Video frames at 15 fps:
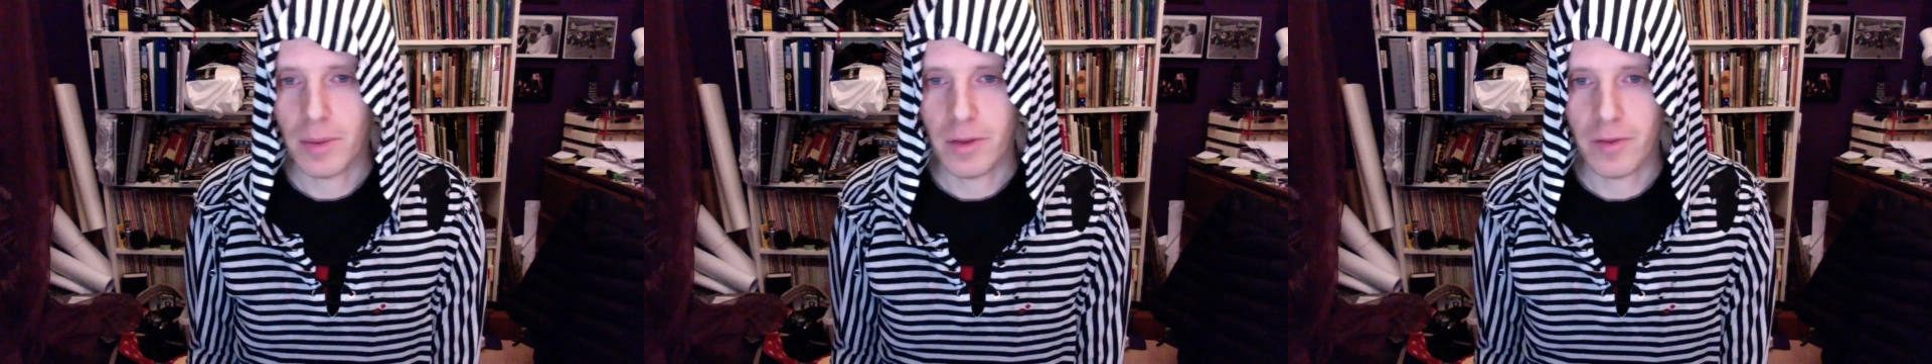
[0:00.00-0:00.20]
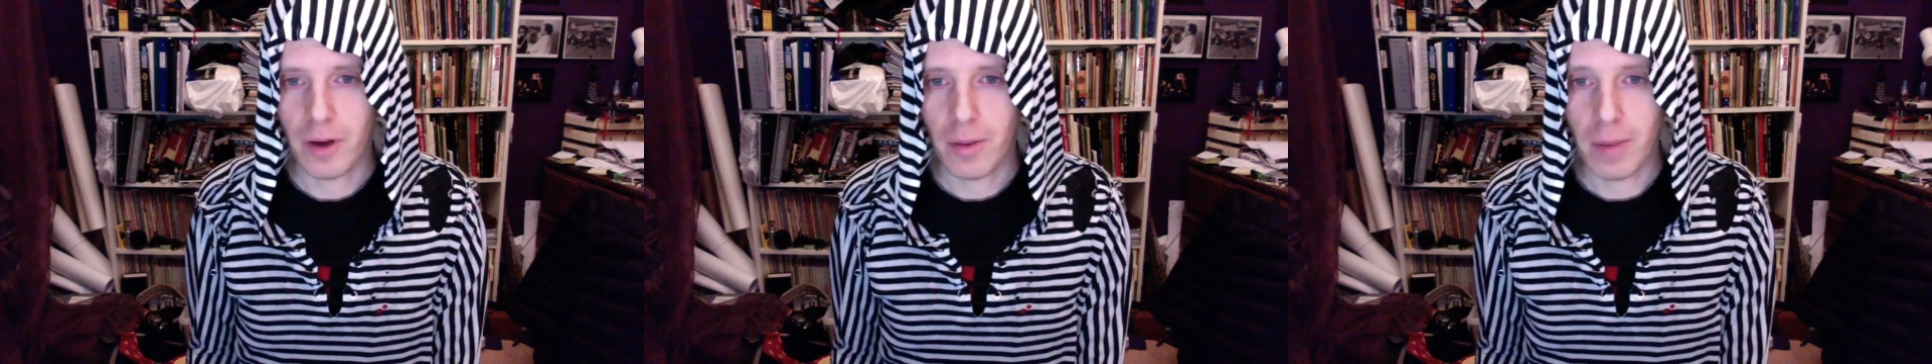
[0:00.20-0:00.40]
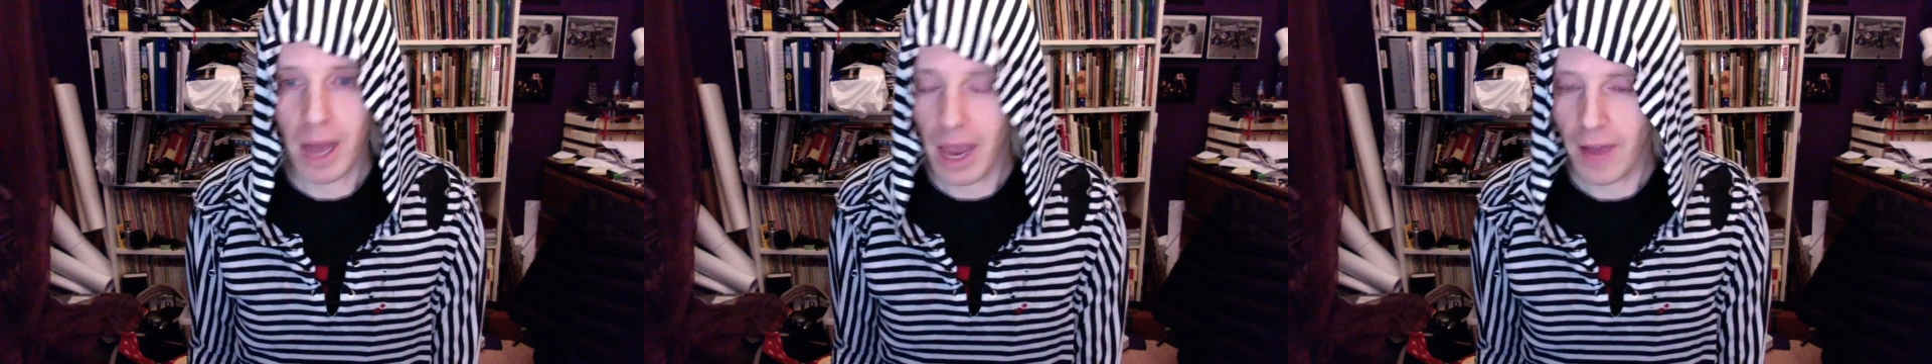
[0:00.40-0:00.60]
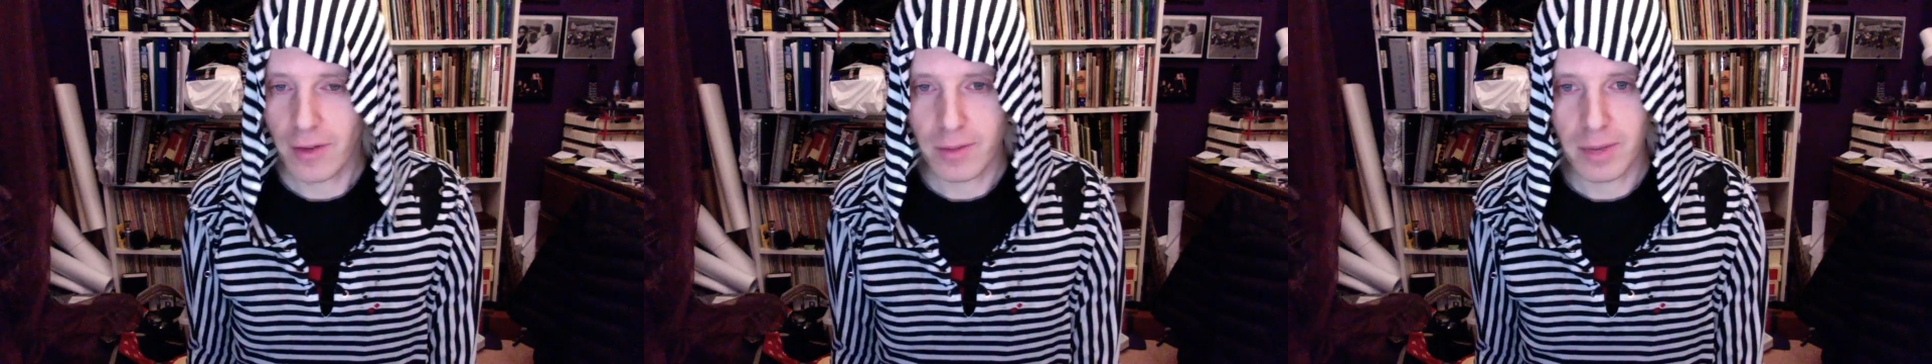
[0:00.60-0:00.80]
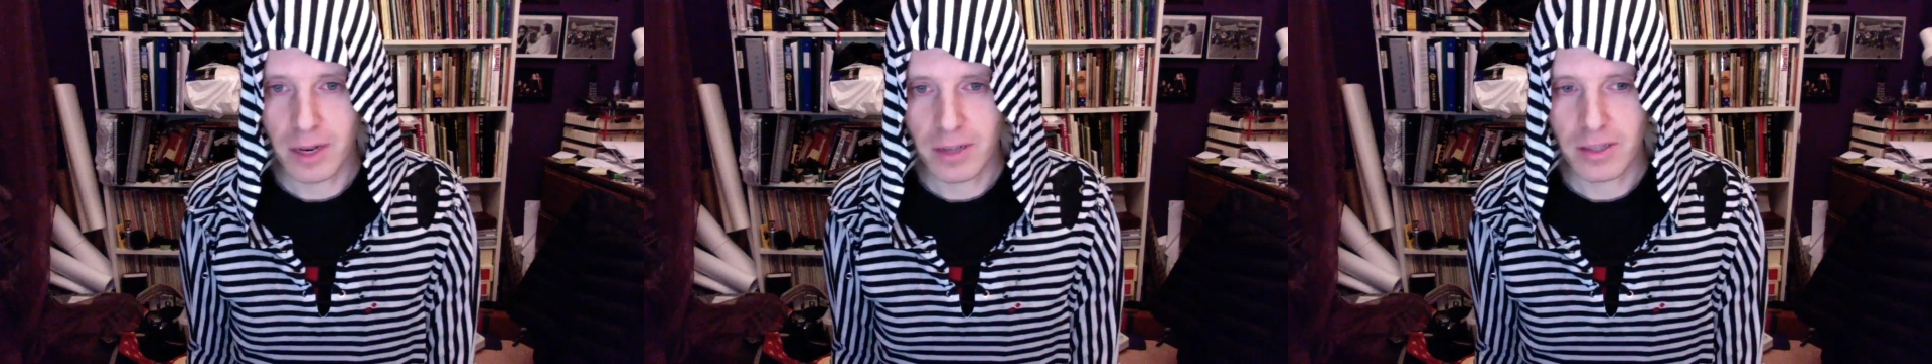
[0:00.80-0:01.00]
from, I have to be
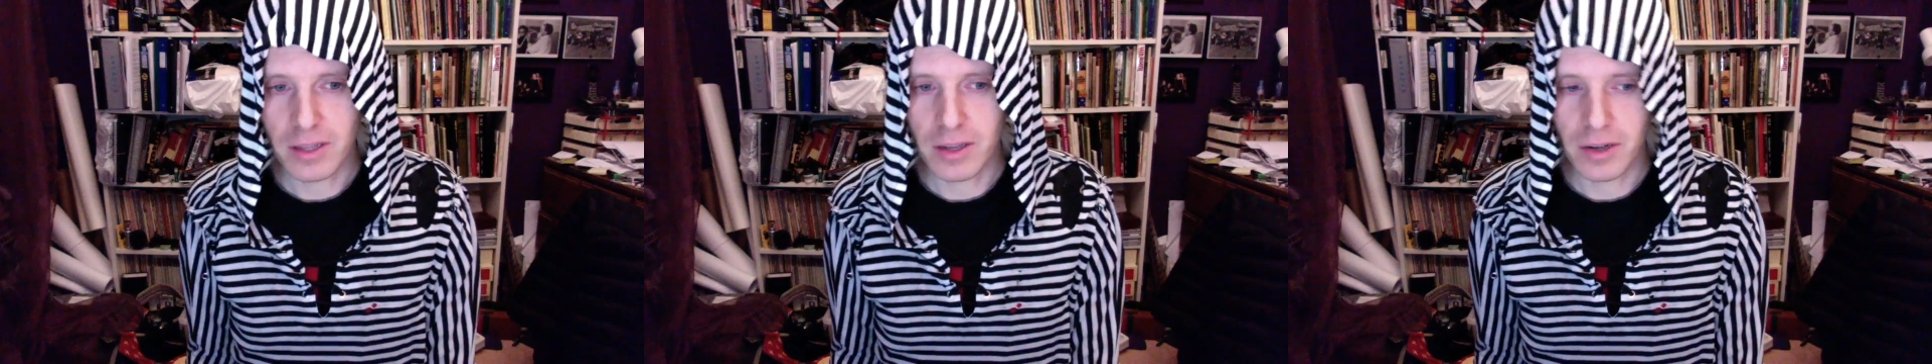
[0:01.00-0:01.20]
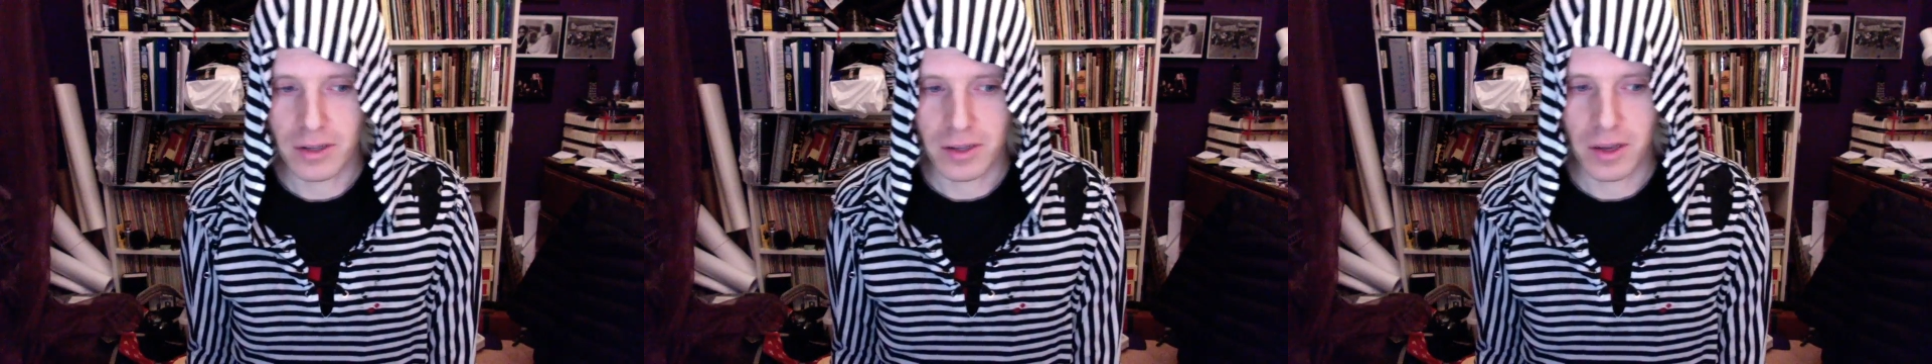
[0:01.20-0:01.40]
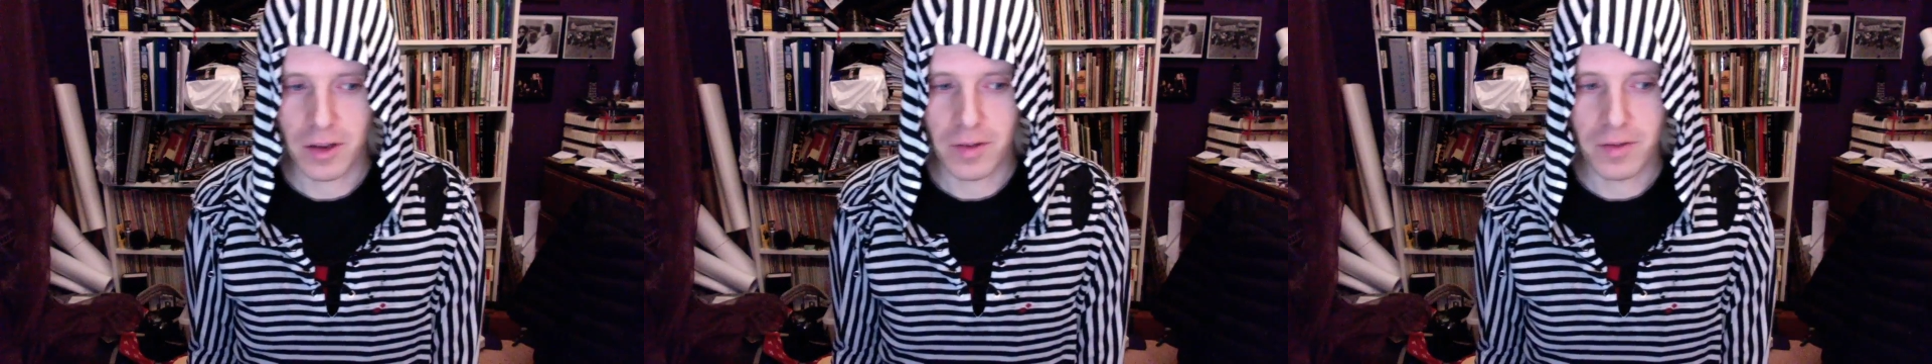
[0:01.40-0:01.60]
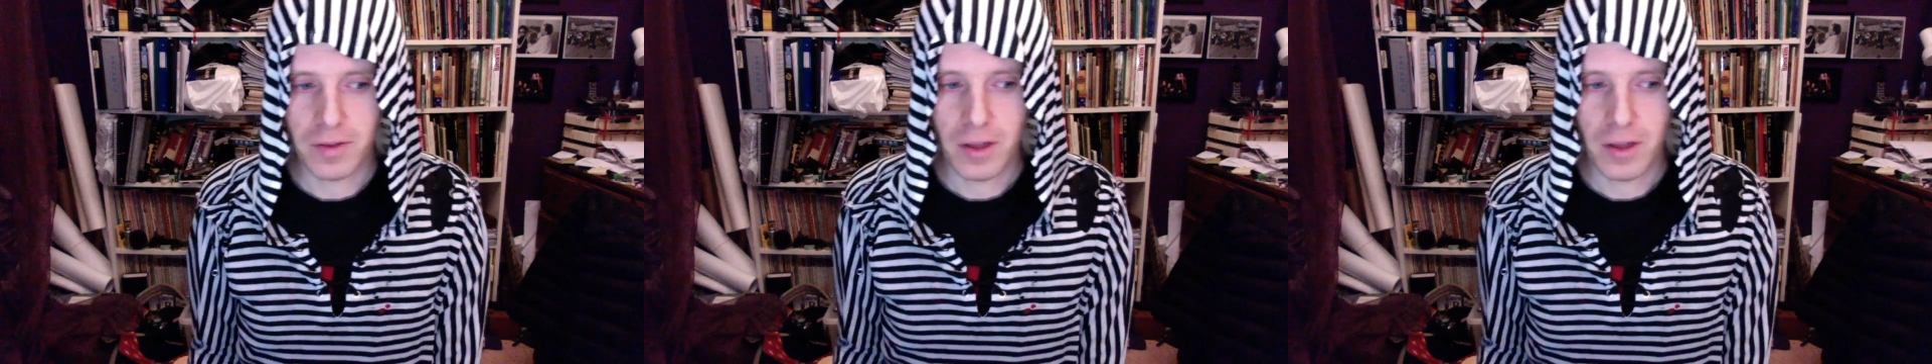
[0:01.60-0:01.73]
honest with yourself,